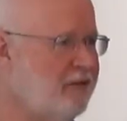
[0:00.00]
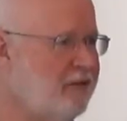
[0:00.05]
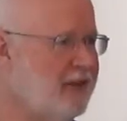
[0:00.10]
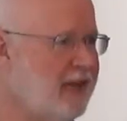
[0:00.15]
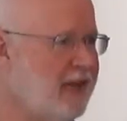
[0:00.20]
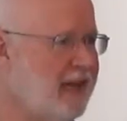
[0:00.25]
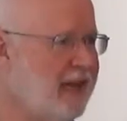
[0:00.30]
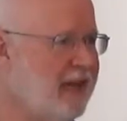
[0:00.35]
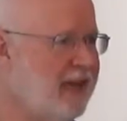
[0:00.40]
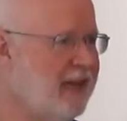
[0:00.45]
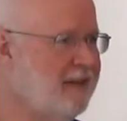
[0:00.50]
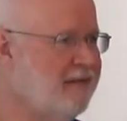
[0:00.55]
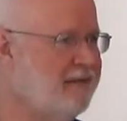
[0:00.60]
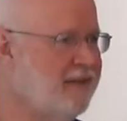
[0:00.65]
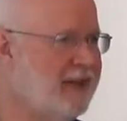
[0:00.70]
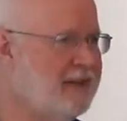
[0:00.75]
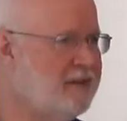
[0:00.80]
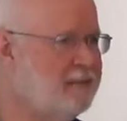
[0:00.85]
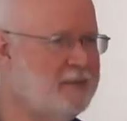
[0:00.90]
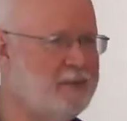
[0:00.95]
Okay, in
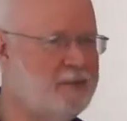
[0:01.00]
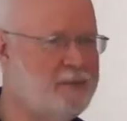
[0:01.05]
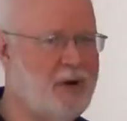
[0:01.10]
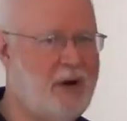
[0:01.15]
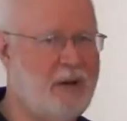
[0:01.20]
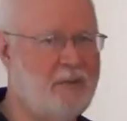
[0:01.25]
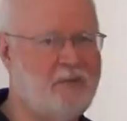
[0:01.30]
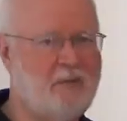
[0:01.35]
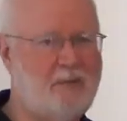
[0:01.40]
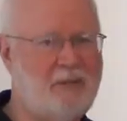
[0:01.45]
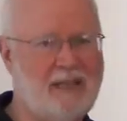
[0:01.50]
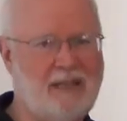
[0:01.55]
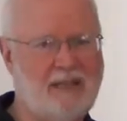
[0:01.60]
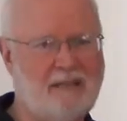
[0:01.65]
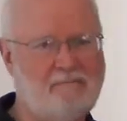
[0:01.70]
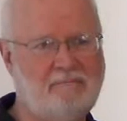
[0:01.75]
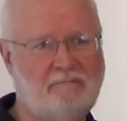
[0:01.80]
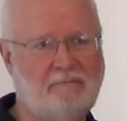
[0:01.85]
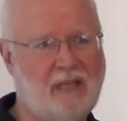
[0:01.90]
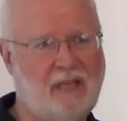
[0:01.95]
fact,
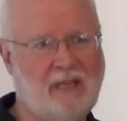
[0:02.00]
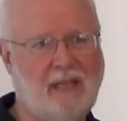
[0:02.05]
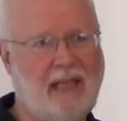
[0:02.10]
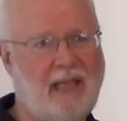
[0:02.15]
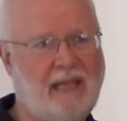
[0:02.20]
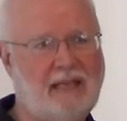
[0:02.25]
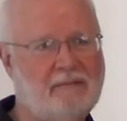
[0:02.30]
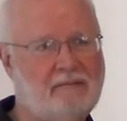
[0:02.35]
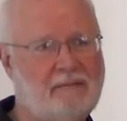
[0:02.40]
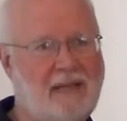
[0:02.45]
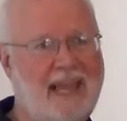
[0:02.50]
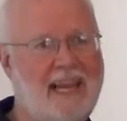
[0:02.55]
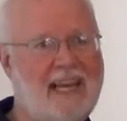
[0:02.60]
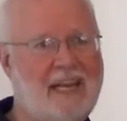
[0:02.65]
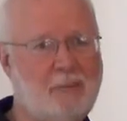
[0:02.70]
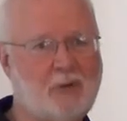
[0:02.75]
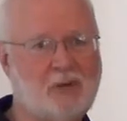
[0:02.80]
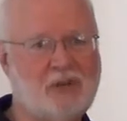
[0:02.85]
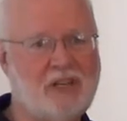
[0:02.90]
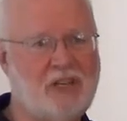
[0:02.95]
probably
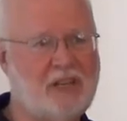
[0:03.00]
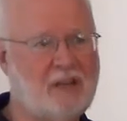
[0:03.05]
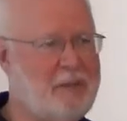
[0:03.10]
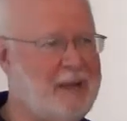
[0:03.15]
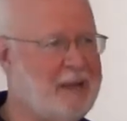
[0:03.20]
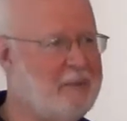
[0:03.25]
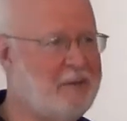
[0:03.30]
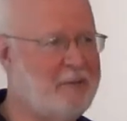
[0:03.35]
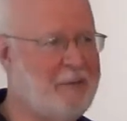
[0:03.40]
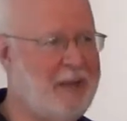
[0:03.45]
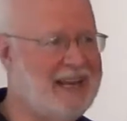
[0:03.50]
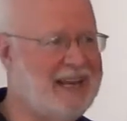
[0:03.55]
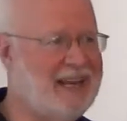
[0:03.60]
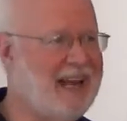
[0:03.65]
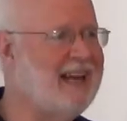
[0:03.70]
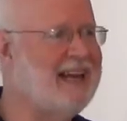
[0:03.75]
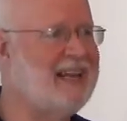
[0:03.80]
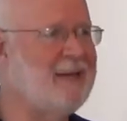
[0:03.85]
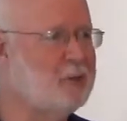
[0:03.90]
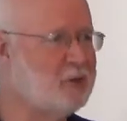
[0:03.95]
80% of the people make
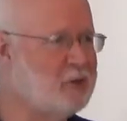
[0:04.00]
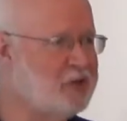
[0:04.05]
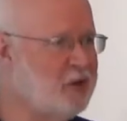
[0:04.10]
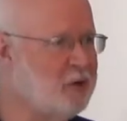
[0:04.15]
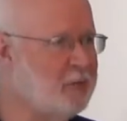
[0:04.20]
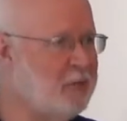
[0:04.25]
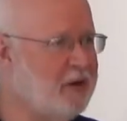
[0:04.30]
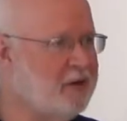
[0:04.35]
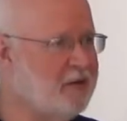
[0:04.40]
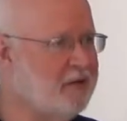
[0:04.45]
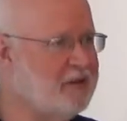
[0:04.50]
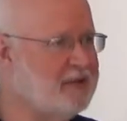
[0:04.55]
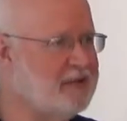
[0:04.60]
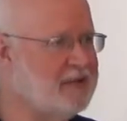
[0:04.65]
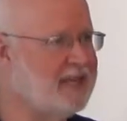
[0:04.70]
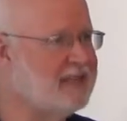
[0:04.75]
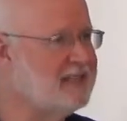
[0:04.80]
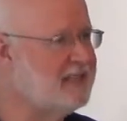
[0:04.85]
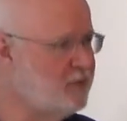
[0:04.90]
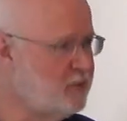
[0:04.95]
90% or better on the
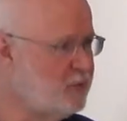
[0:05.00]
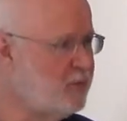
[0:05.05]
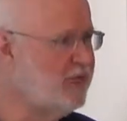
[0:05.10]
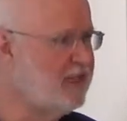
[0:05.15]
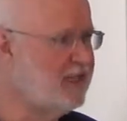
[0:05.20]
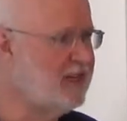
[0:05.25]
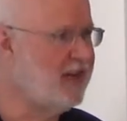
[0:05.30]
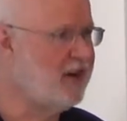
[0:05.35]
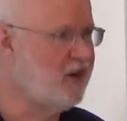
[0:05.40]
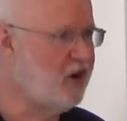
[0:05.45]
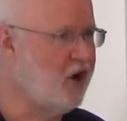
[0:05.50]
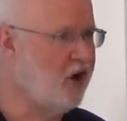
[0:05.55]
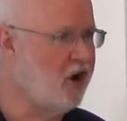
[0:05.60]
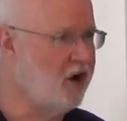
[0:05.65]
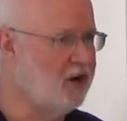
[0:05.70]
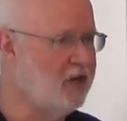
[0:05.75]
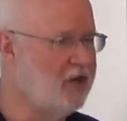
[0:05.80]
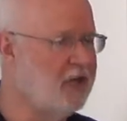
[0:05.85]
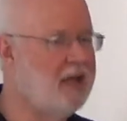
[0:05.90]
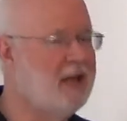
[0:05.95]
test. It's really not
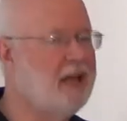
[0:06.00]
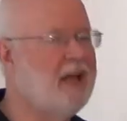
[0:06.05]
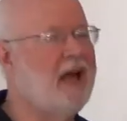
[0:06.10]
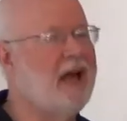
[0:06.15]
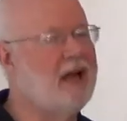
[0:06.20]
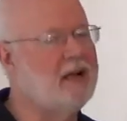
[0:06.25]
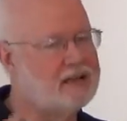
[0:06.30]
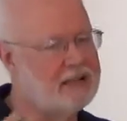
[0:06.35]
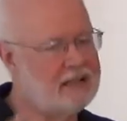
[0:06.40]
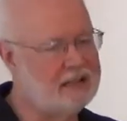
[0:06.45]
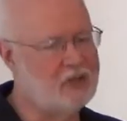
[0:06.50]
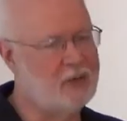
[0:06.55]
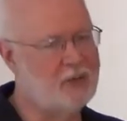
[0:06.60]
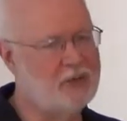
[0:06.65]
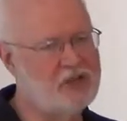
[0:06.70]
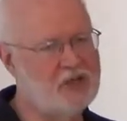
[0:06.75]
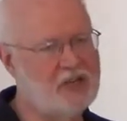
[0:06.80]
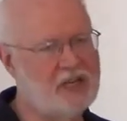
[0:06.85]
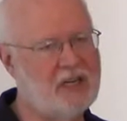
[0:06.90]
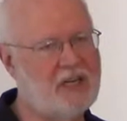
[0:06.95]
hard. I'll tell you
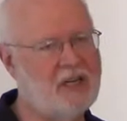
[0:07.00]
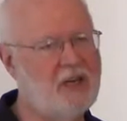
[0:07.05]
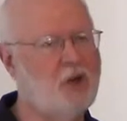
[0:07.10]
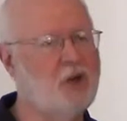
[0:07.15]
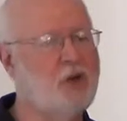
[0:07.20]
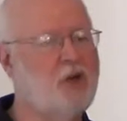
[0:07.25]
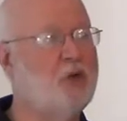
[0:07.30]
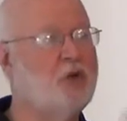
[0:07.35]
what you need to know.